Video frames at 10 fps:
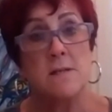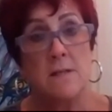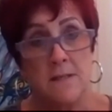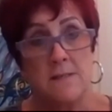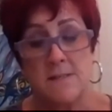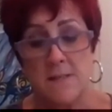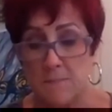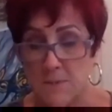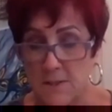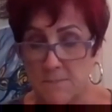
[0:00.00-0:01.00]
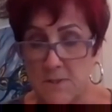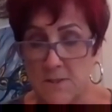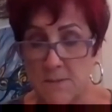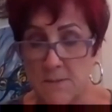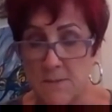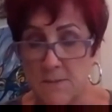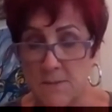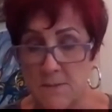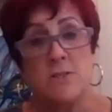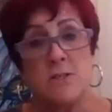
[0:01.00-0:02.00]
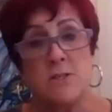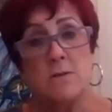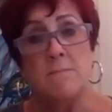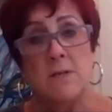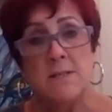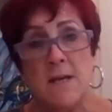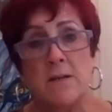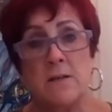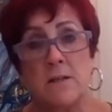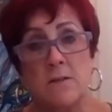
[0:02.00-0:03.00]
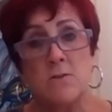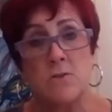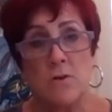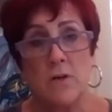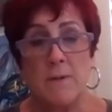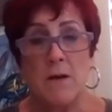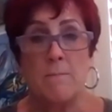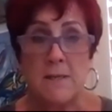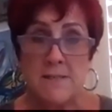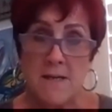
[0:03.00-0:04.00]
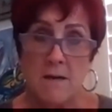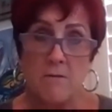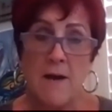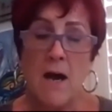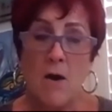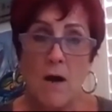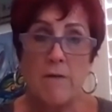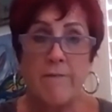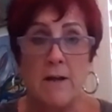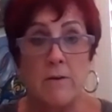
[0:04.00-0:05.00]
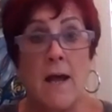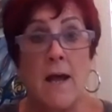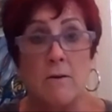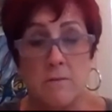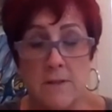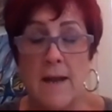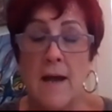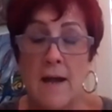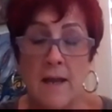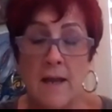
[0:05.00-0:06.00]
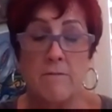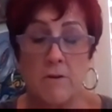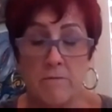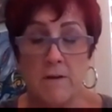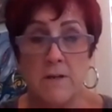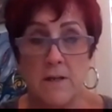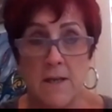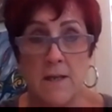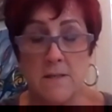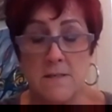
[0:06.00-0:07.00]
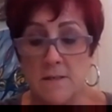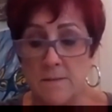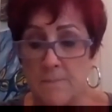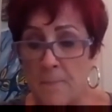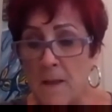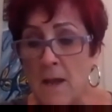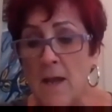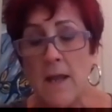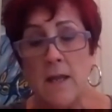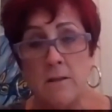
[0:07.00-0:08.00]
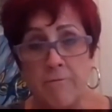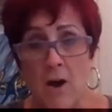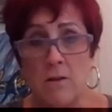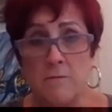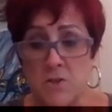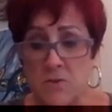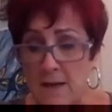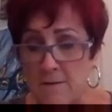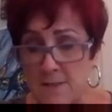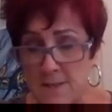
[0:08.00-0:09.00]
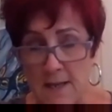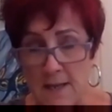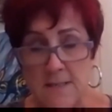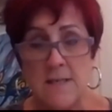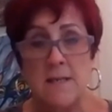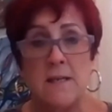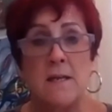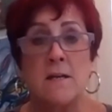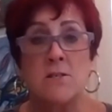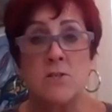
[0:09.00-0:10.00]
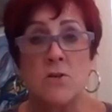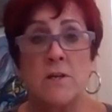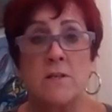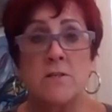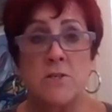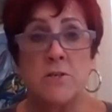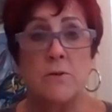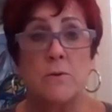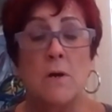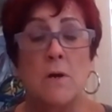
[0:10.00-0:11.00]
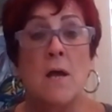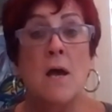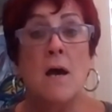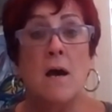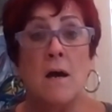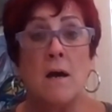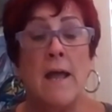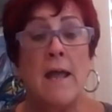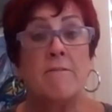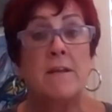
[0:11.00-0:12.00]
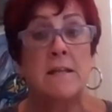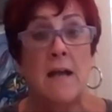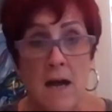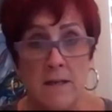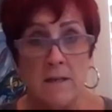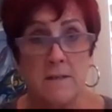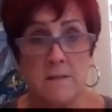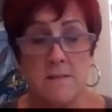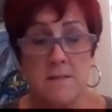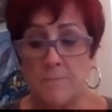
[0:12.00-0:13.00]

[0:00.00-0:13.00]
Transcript: these symptoms. So let me tell you a little story about myself, how I found out that I have ovarian cancer. In the fall of 2018, I started to have incontinence.